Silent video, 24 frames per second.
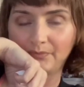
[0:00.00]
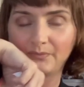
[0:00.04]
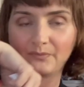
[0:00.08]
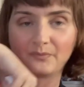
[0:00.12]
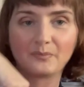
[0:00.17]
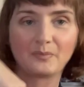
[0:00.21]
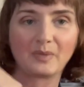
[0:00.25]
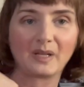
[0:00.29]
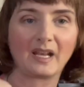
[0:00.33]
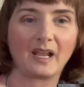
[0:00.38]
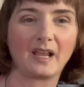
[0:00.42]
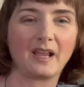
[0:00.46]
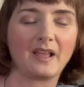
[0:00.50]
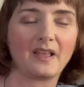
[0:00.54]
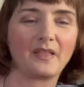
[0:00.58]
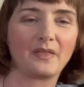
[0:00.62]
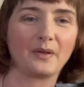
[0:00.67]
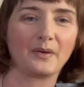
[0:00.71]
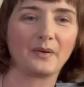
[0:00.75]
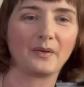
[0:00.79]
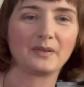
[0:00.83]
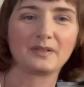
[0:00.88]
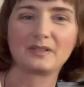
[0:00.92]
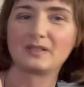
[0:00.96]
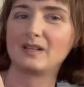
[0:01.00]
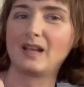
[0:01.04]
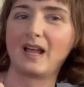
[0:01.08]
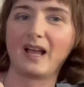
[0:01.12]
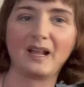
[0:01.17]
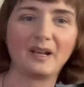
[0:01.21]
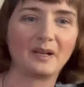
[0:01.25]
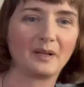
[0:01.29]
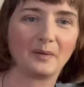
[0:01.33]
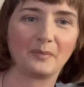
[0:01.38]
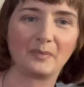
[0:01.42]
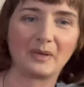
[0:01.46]
But it's
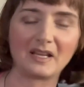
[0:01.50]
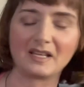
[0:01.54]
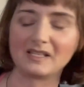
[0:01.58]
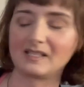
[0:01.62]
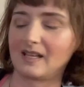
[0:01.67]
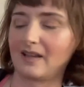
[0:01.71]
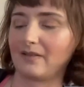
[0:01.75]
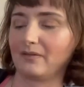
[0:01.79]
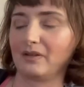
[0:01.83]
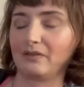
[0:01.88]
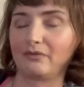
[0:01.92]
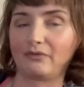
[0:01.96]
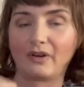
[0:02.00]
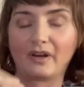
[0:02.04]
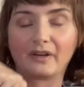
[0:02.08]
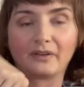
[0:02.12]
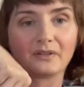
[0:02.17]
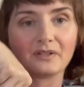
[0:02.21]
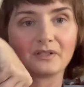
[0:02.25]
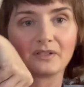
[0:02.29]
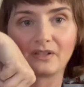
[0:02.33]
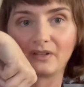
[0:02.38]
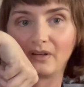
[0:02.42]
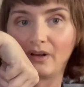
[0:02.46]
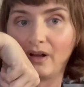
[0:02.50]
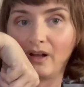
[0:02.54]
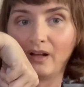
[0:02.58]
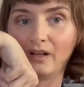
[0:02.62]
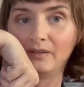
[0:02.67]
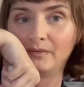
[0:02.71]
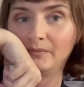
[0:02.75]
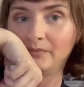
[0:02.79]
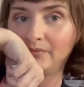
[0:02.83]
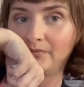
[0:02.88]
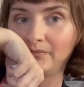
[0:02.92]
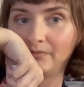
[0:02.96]
not a base heavy fragrance at
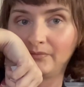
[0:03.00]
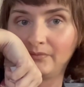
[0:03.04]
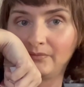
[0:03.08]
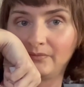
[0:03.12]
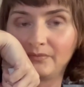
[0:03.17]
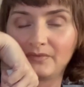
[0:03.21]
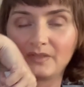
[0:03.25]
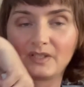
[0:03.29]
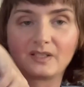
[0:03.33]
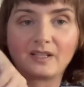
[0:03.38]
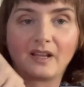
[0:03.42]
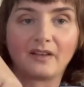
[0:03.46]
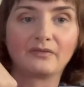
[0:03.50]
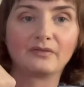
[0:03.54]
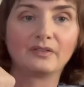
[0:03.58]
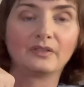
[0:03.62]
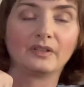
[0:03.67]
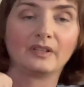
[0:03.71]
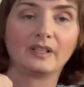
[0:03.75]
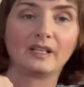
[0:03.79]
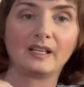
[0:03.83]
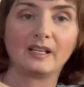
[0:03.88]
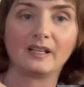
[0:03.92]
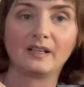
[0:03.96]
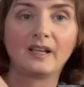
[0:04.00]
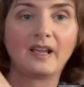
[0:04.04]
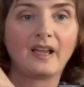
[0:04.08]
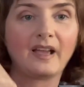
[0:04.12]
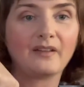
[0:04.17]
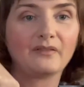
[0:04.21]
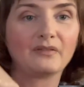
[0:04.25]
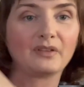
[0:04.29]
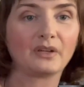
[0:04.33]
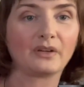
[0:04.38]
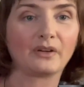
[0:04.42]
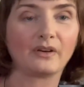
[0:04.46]
all. It's definitely
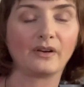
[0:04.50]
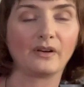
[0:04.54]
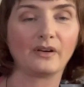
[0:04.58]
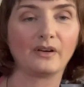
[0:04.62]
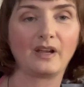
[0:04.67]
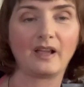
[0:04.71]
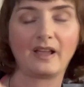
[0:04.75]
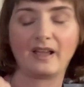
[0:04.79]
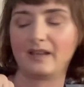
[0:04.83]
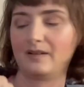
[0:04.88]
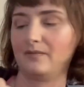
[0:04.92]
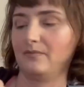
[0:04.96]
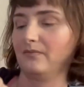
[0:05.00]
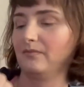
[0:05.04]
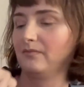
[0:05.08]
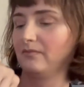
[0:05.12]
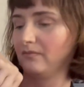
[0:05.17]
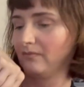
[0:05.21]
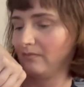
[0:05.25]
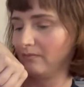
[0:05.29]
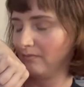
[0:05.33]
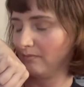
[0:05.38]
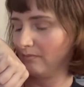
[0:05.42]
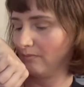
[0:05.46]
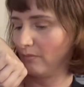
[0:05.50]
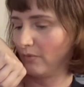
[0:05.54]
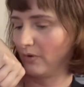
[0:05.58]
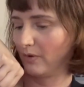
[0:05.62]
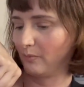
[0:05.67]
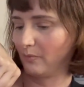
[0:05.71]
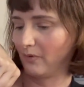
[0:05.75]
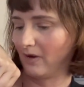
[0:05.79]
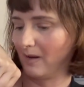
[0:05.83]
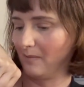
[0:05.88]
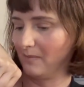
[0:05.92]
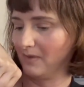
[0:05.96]
heavier and more
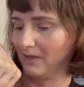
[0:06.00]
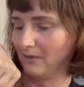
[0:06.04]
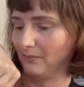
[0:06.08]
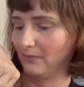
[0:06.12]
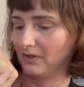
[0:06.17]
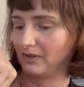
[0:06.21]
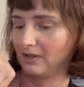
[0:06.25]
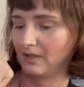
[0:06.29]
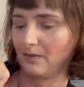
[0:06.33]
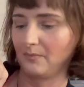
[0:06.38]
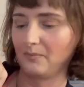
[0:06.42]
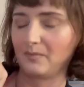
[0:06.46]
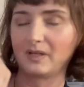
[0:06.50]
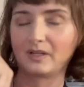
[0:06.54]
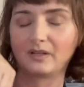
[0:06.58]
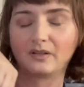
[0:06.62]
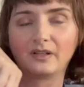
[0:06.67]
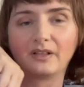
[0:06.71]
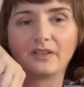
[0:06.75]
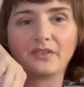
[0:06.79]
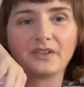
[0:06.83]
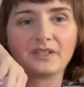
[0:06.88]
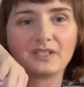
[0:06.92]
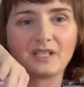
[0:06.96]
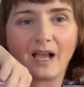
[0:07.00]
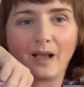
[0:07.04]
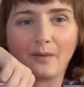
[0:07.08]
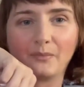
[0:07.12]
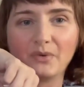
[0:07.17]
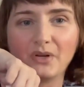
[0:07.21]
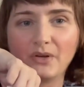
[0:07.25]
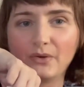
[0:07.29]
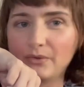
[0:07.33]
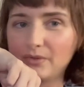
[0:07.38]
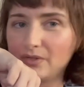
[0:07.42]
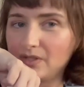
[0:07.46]
prominent with the middle and the top
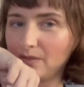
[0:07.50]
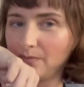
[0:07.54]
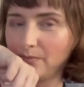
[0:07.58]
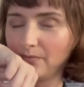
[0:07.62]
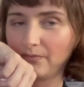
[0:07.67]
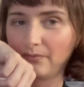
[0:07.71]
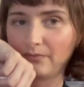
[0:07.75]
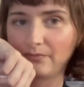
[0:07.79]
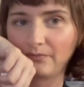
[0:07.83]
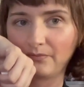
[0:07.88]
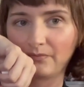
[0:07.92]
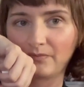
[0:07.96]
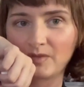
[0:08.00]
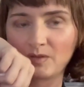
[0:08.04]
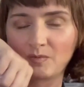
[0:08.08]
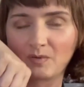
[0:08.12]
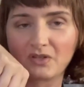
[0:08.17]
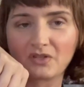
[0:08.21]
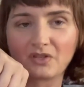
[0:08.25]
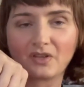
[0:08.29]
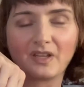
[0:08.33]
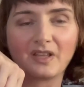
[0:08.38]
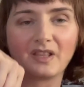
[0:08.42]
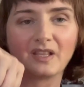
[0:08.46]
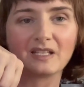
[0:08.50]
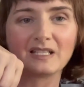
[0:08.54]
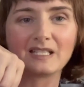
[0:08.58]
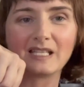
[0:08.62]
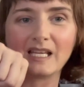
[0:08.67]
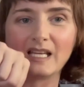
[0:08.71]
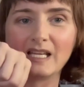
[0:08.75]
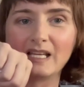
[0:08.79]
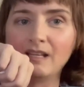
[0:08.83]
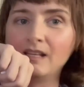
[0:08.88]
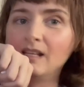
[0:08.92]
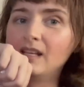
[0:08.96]
notes, especially the
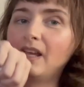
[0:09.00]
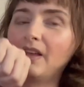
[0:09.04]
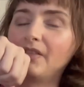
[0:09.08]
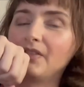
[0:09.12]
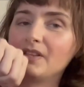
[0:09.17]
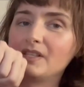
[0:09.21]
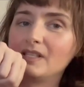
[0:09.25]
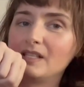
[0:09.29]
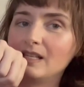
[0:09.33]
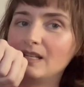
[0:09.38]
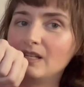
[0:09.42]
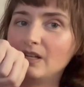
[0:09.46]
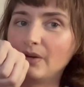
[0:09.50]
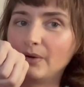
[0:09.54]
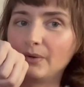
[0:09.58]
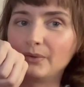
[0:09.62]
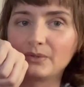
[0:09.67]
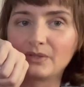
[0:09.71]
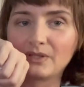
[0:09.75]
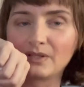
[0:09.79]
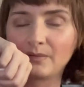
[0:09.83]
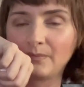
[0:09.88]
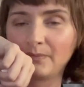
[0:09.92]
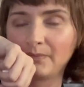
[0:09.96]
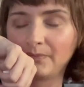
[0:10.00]
T and the C notes.